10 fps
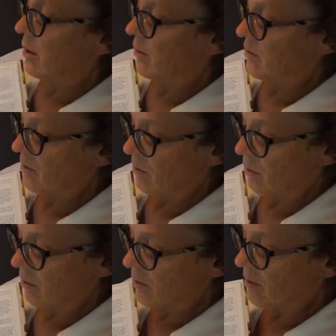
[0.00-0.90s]

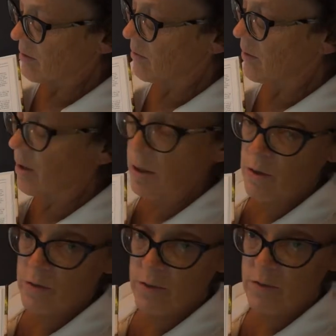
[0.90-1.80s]
So this is very
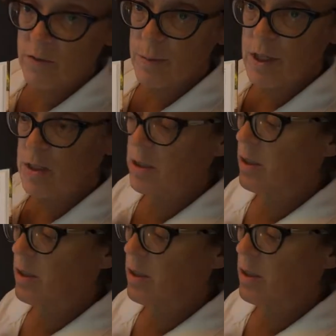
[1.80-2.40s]
useful information.